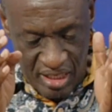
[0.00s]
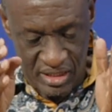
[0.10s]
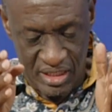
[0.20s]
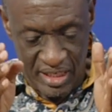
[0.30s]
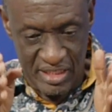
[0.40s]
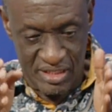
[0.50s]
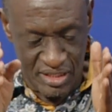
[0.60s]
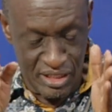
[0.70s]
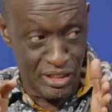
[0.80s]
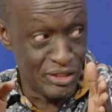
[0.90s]
at the
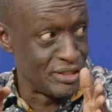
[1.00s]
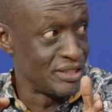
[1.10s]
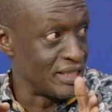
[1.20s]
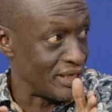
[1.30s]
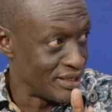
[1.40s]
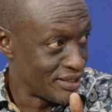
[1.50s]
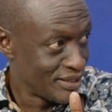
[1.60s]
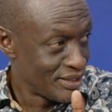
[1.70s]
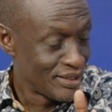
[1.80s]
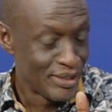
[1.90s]
lights in Ntinda,
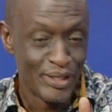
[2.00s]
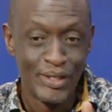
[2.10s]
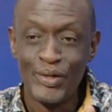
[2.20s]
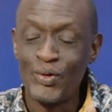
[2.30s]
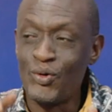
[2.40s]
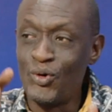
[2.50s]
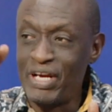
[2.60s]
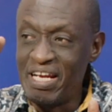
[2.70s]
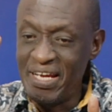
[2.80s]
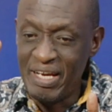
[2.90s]

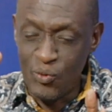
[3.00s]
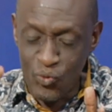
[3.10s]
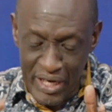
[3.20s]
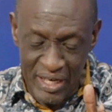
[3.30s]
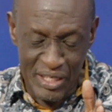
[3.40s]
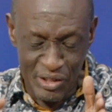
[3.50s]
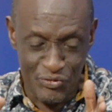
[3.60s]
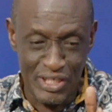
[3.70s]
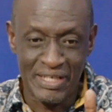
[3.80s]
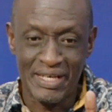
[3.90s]
on a one
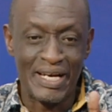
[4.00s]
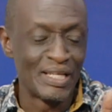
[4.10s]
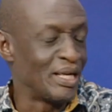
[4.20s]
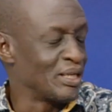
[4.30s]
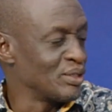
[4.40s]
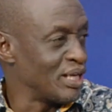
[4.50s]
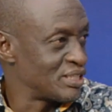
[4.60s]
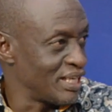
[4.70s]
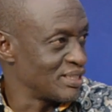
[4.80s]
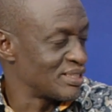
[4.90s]
evening, I
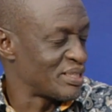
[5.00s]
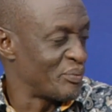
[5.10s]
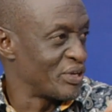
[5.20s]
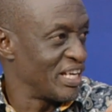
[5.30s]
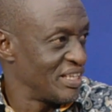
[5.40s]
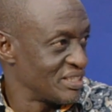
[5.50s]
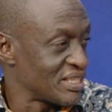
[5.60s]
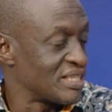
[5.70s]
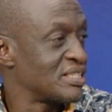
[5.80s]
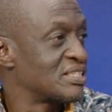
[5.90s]
challenged somebody. He
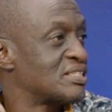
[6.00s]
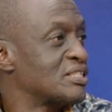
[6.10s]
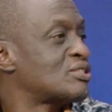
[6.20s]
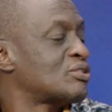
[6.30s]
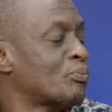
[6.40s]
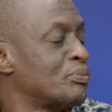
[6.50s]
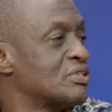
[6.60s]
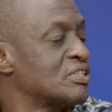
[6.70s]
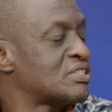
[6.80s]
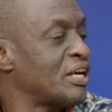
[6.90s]
says,
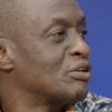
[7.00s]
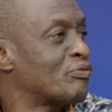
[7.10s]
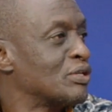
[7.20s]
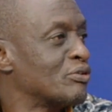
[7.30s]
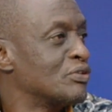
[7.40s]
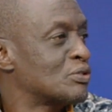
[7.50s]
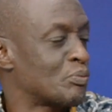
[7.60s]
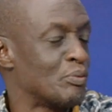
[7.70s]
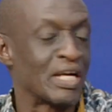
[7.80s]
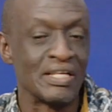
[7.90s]
let's stand in front of the
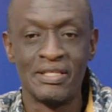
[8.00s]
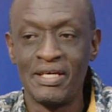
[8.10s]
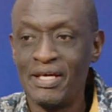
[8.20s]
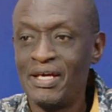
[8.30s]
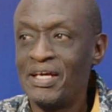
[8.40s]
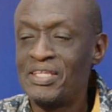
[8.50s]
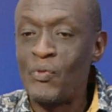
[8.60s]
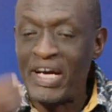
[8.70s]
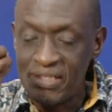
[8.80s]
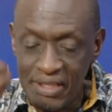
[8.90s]
supermarket. There
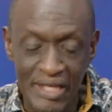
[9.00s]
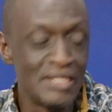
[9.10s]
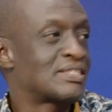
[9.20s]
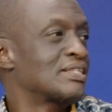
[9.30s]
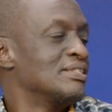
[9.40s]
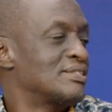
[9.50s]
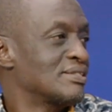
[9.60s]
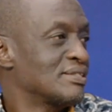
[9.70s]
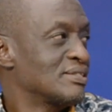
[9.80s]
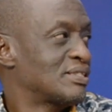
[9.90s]
were 10
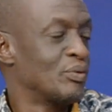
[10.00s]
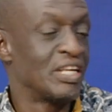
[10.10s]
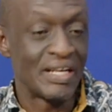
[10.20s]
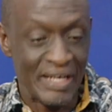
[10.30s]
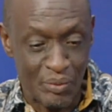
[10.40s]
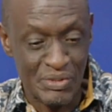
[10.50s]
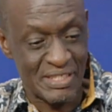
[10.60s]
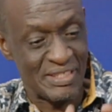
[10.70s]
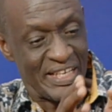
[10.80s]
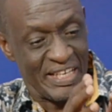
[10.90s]
incidents. Somebody
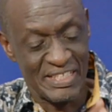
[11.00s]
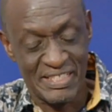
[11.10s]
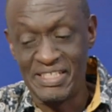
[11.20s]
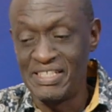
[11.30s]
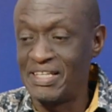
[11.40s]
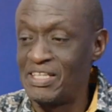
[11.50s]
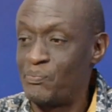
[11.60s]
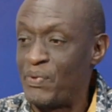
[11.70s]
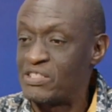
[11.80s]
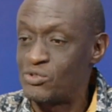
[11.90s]
comes, the line is here, they
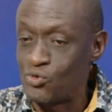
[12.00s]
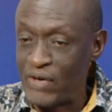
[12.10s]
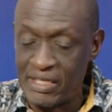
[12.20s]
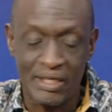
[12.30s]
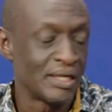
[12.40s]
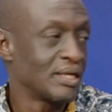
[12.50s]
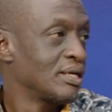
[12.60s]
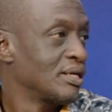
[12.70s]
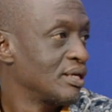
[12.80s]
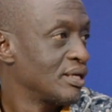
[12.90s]
pass right.
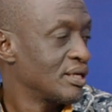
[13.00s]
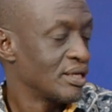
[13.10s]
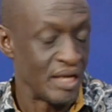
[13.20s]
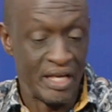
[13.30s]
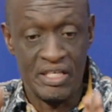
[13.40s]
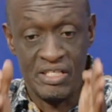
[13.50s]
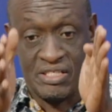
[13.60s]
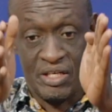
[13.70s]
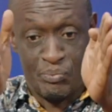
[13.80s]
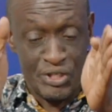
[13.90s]
And there
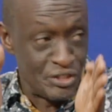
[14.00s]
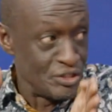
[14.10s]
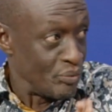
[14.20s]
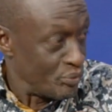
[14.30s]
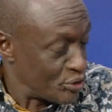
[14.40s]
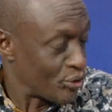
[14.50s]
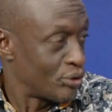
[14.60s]
is a bridge in the middle.